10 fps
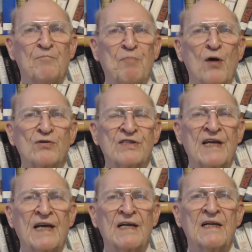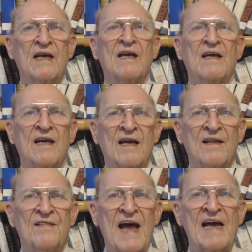and posting it,
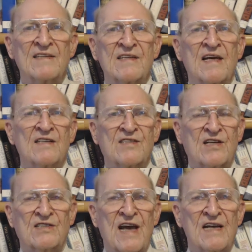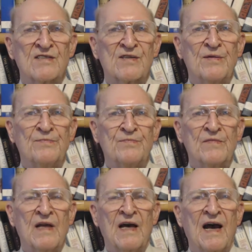that's a success.
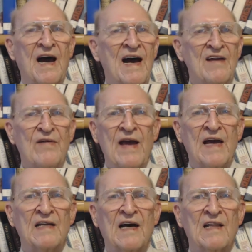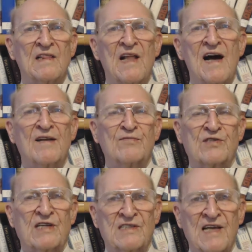I've had a lot of
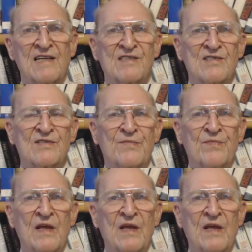successes.